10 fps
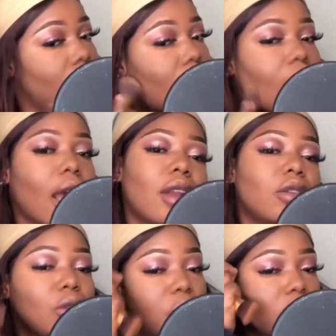I don't know
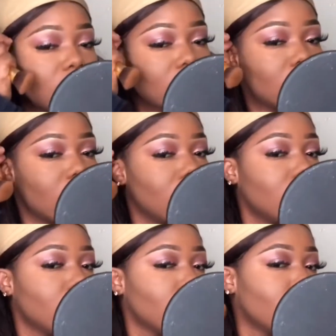anywhere you go, girl,
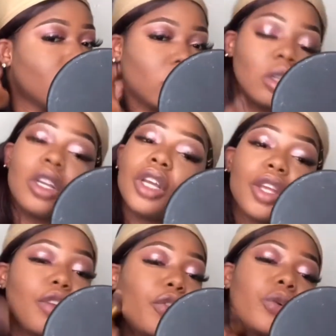I go follow go.
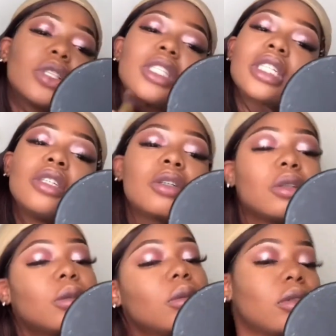Cause I like the way you
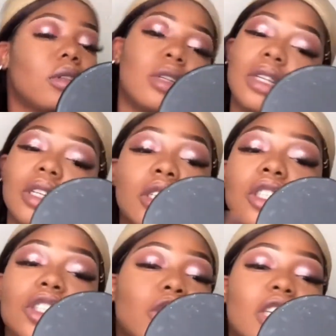back it up, the way you go
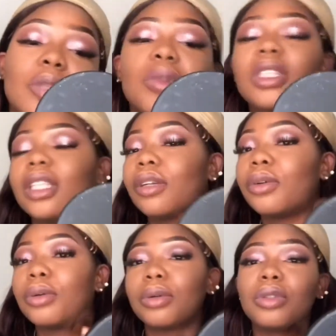down low. And the
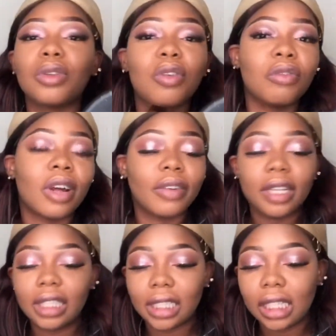reason don't baby, you know
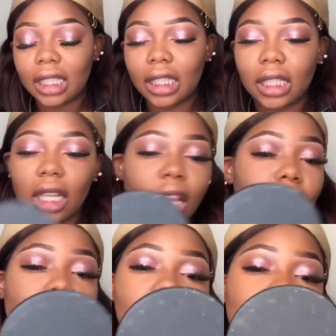you are.
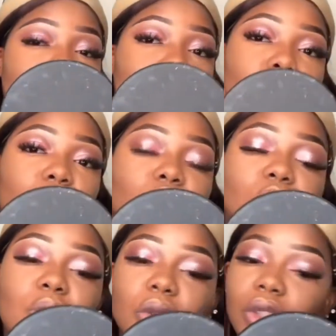Don't do too baby,
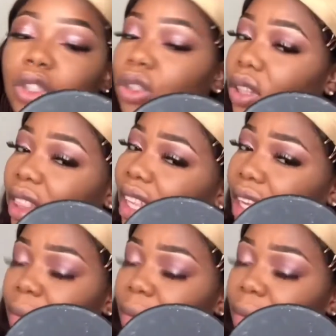much, you the baddest.